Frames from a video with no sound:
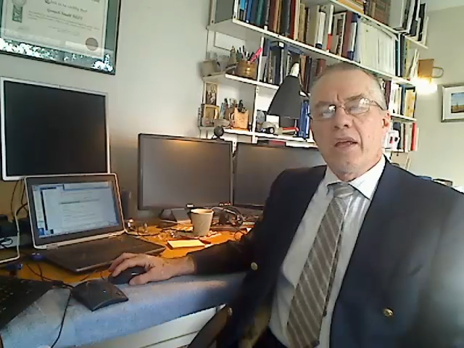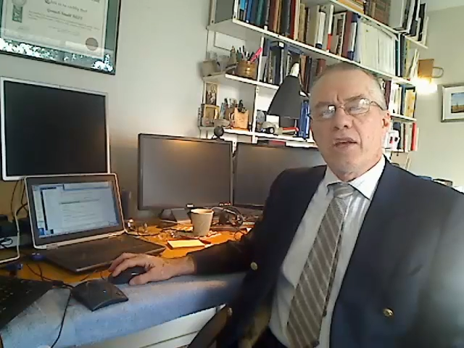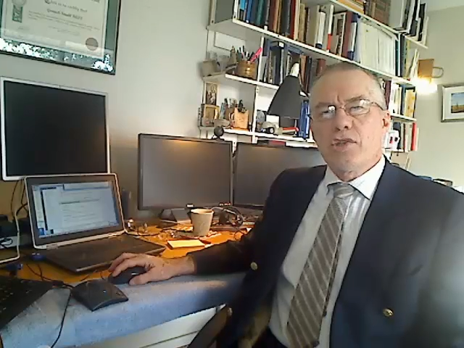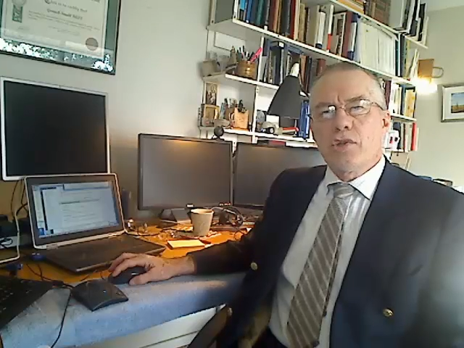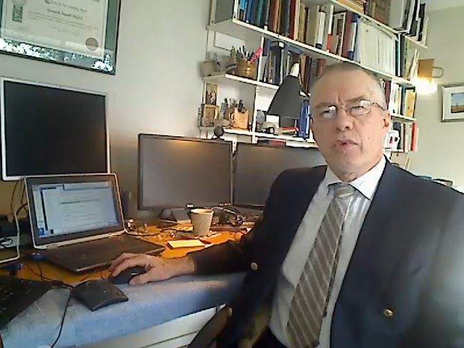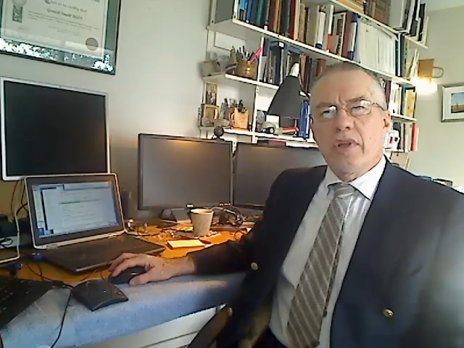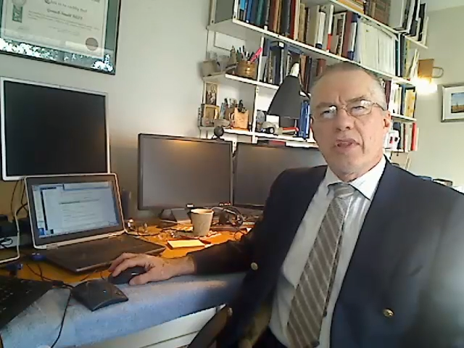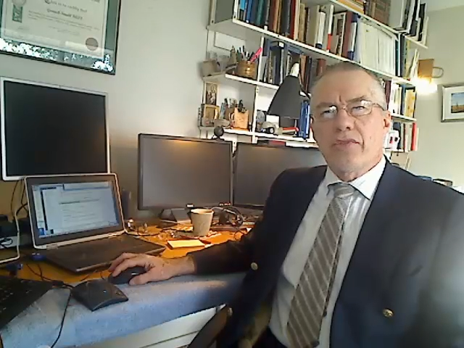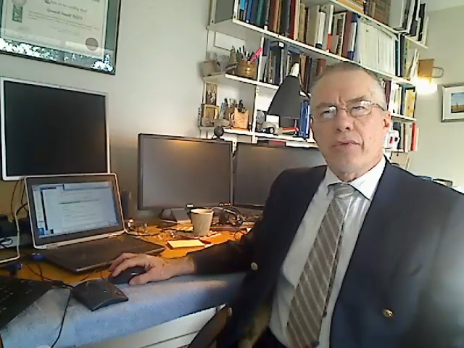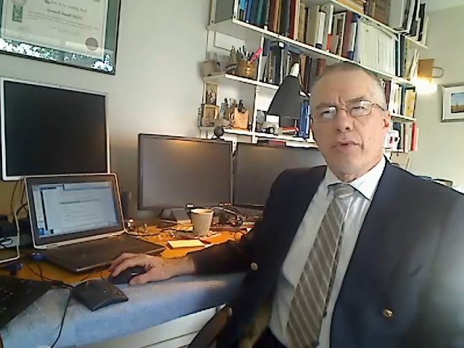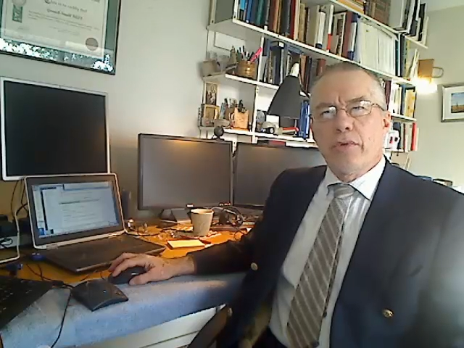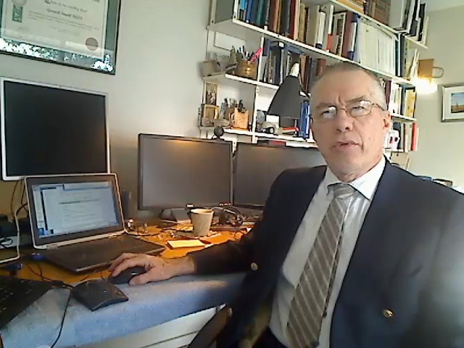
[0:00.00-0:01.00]
As you read
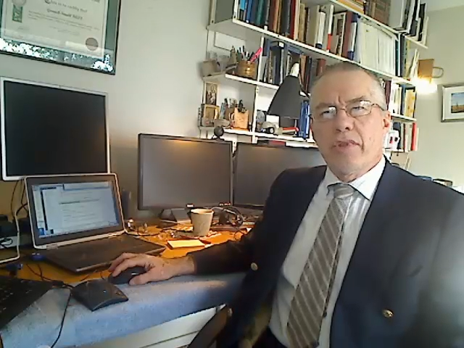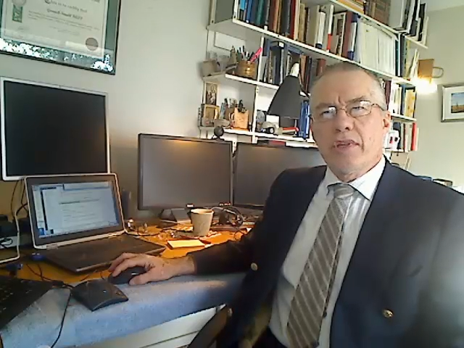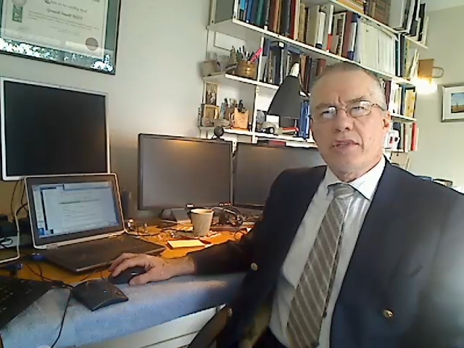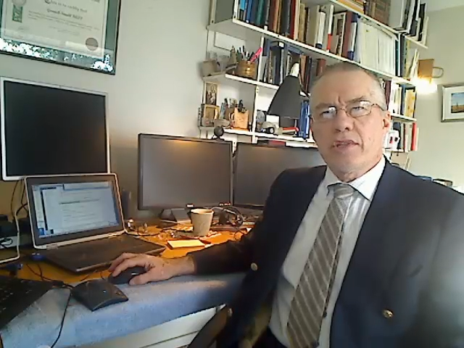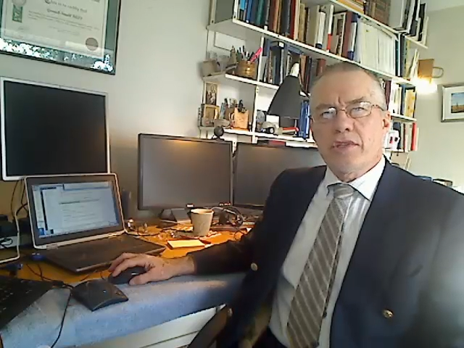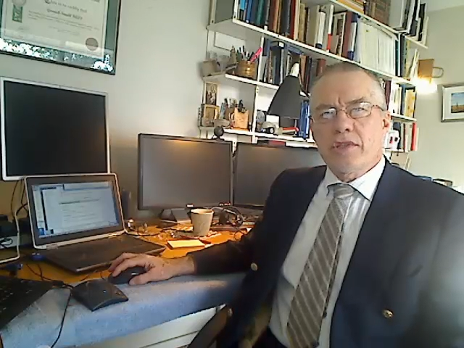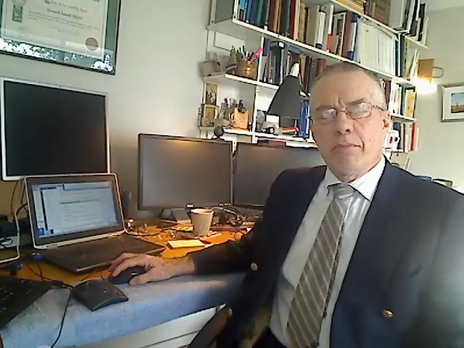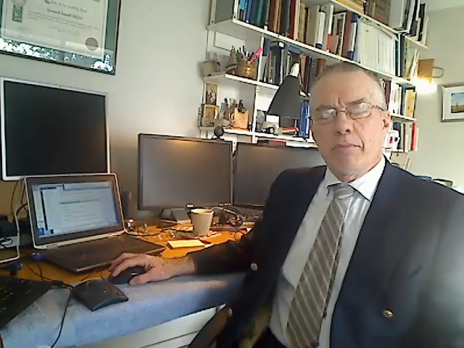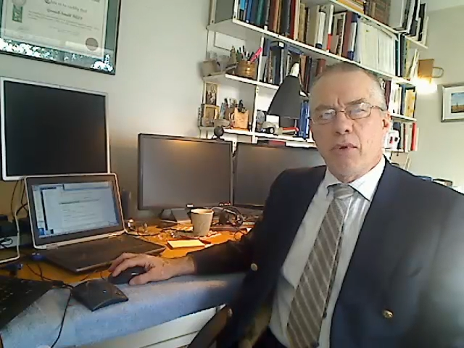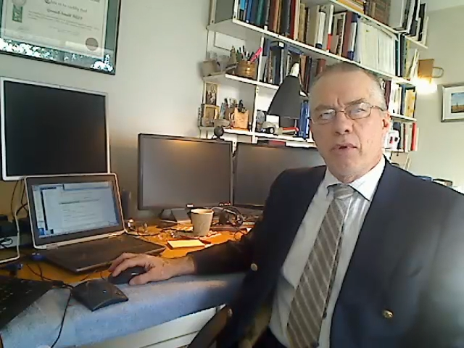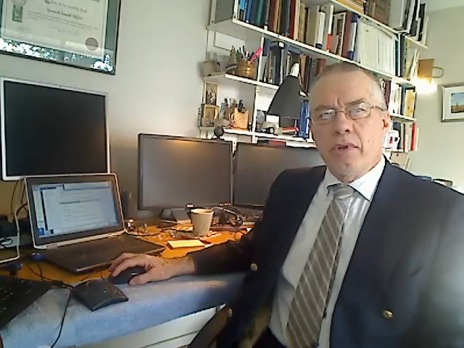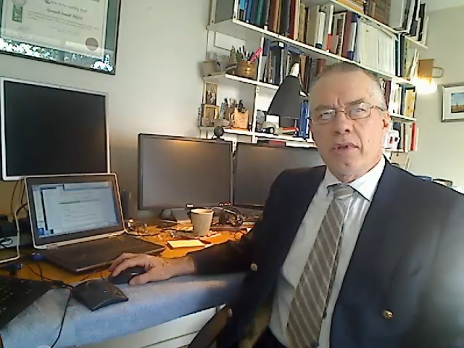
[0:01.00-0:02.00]
through this, it's
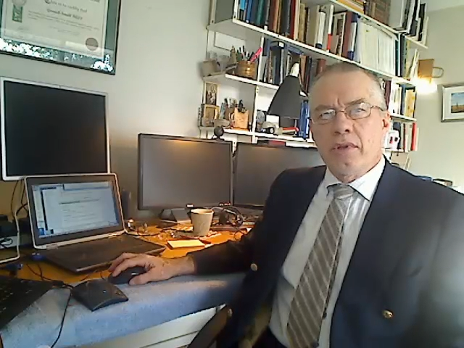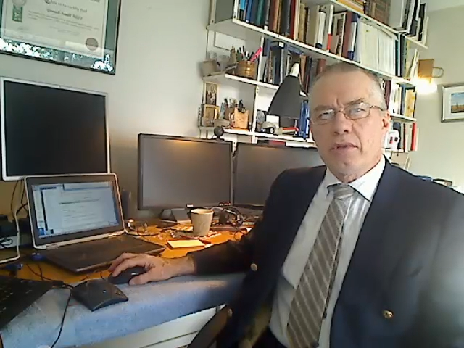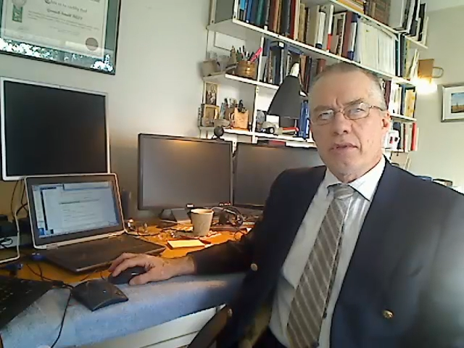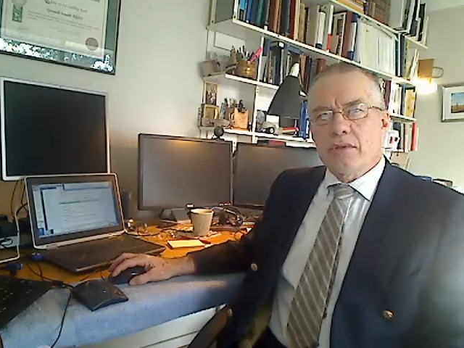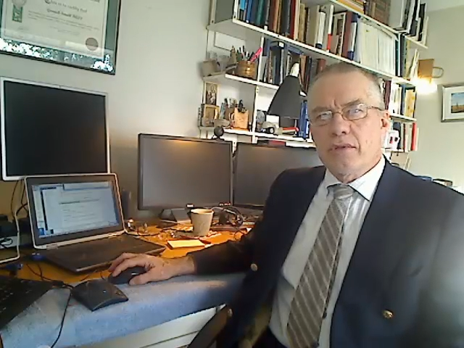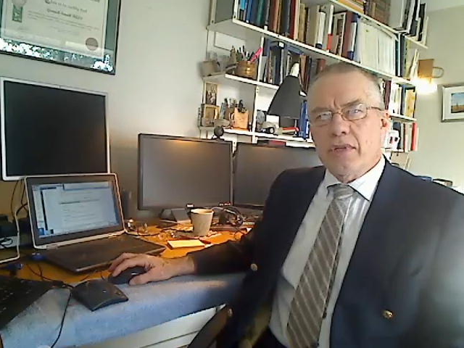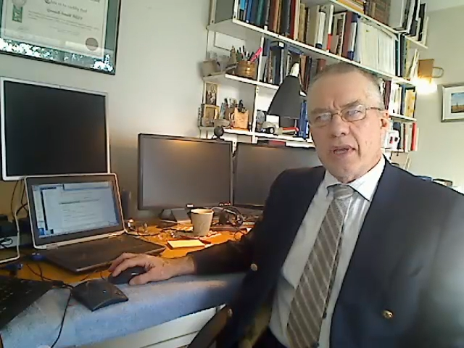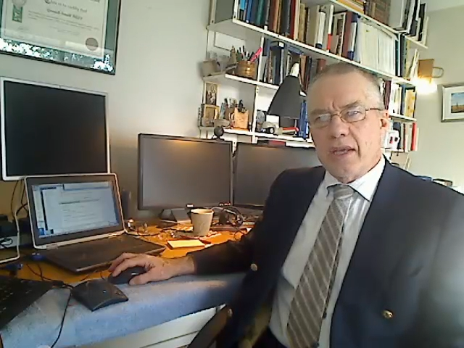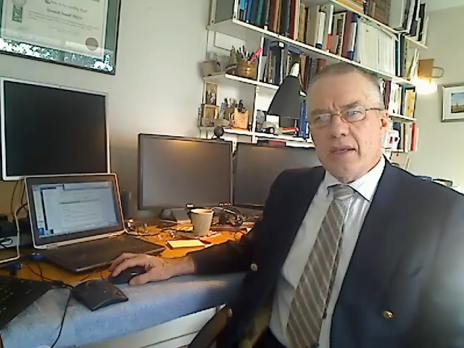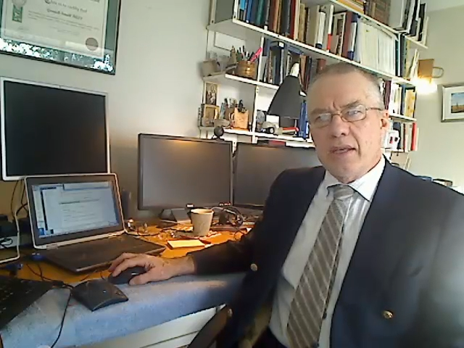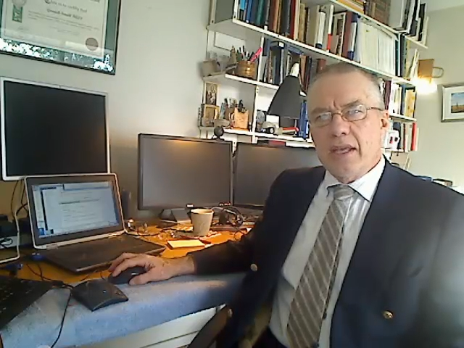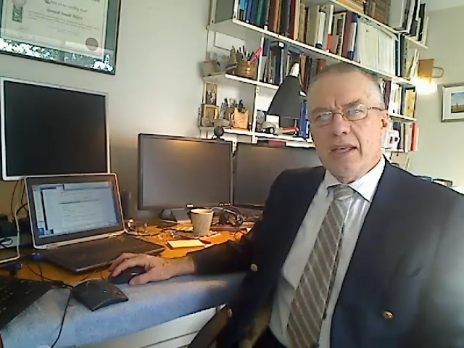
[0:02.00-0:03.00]
important to
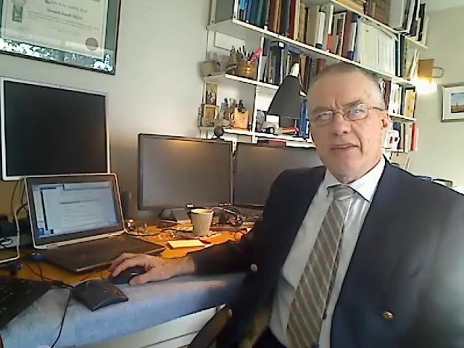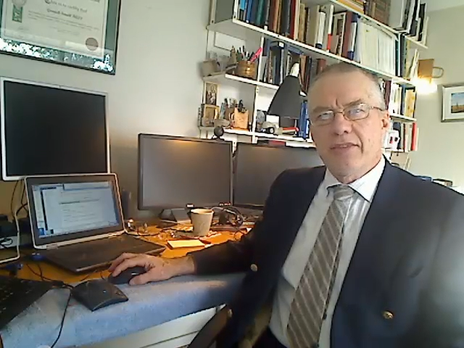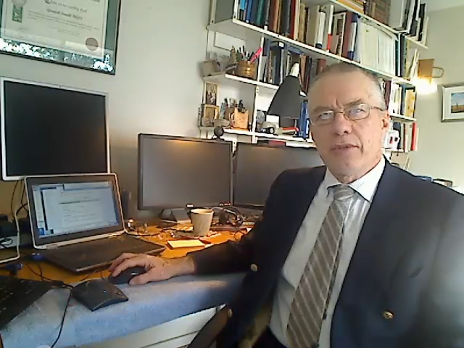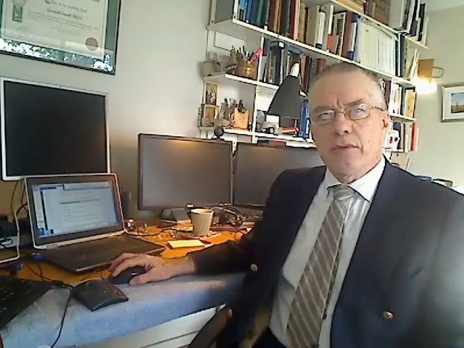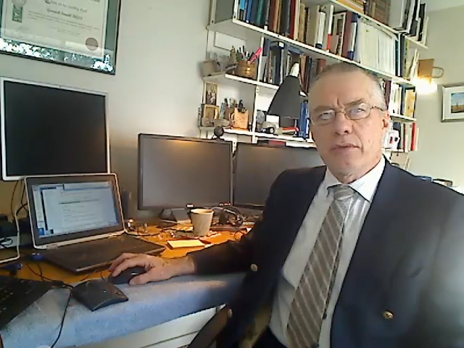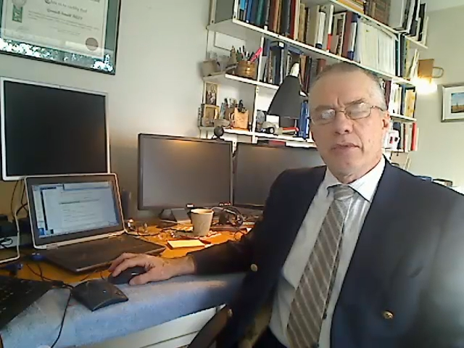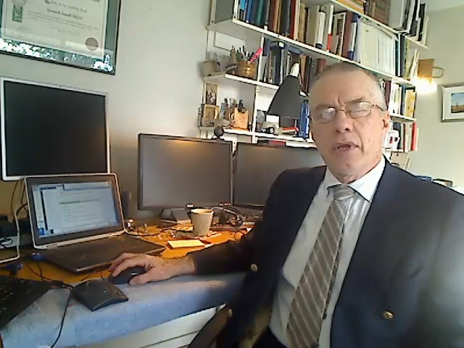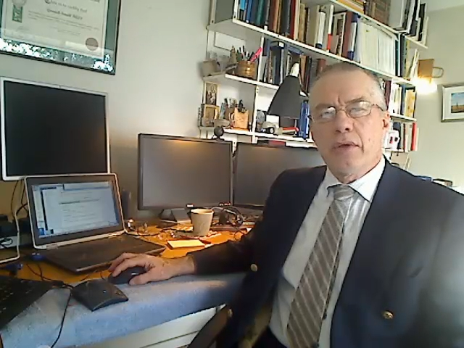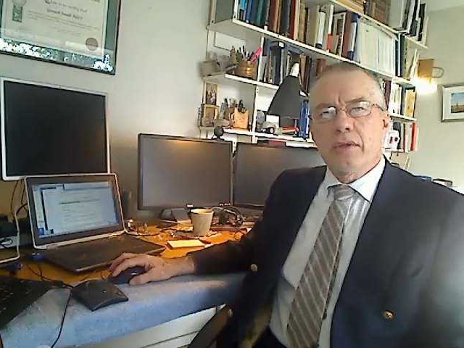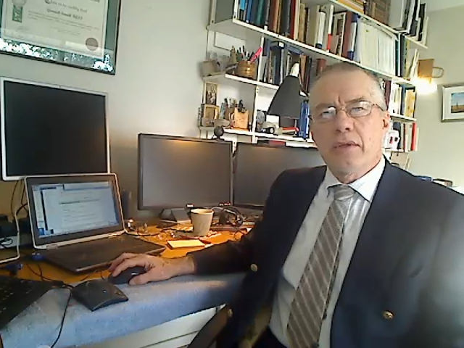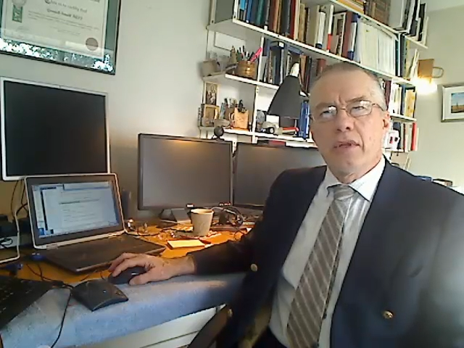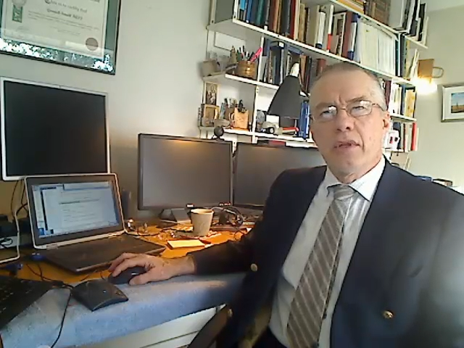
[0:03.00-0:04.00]
take careful note